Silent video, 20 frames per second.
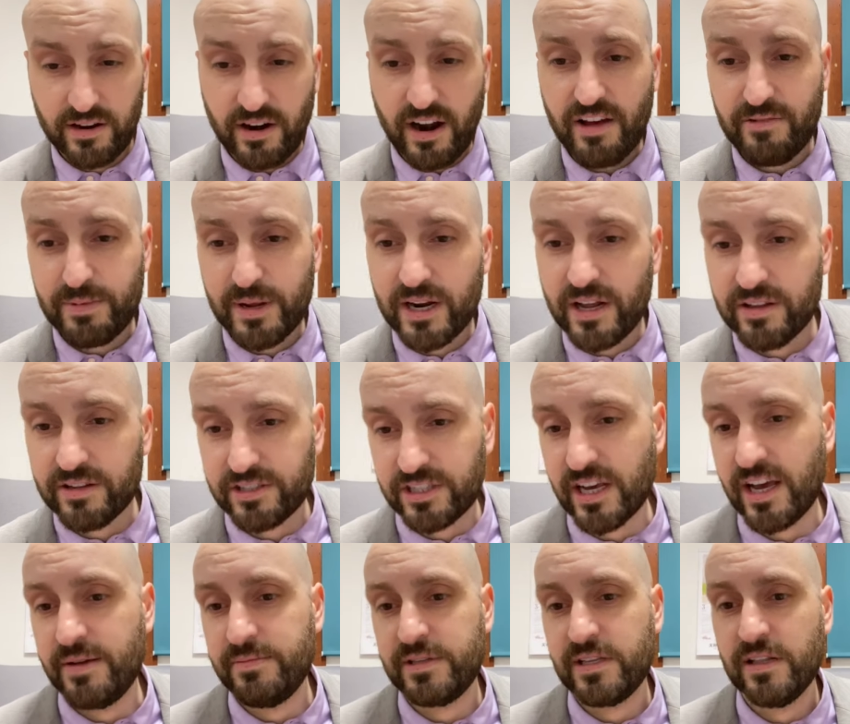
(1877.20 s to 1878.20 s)
been other
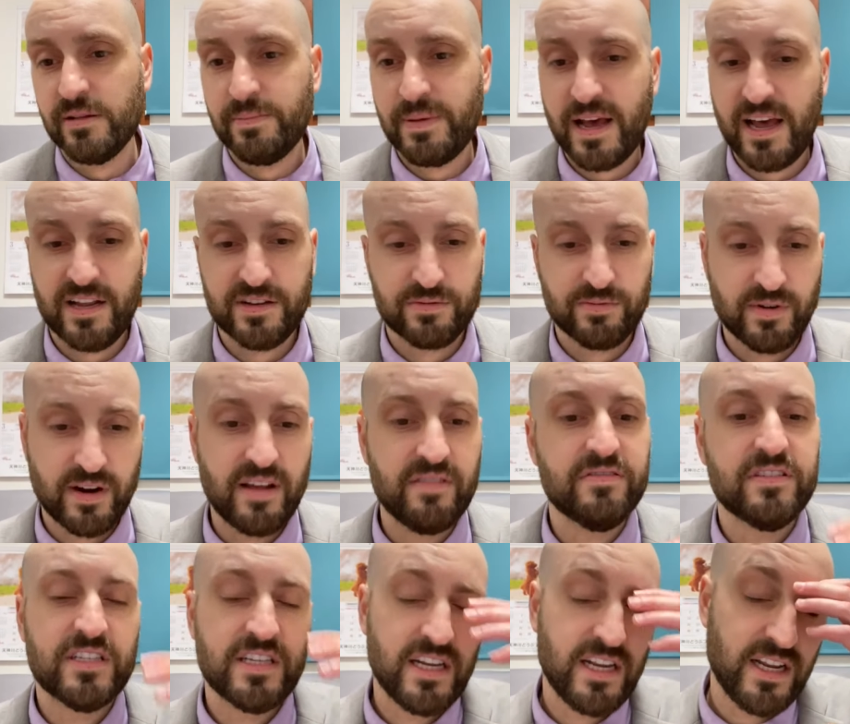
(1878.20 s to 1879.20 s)
times in the past when I've
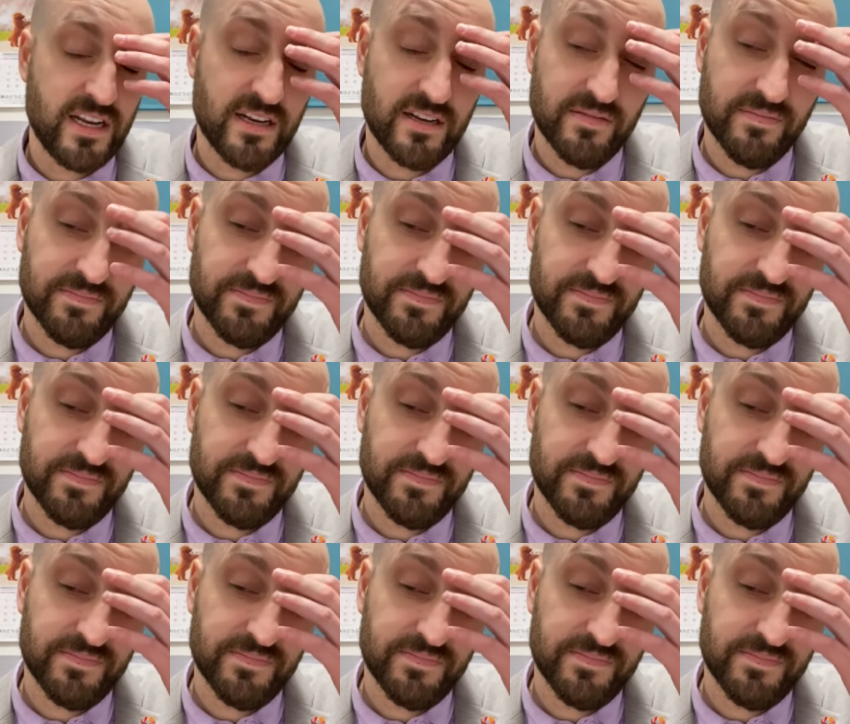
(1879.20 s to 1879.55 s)
seen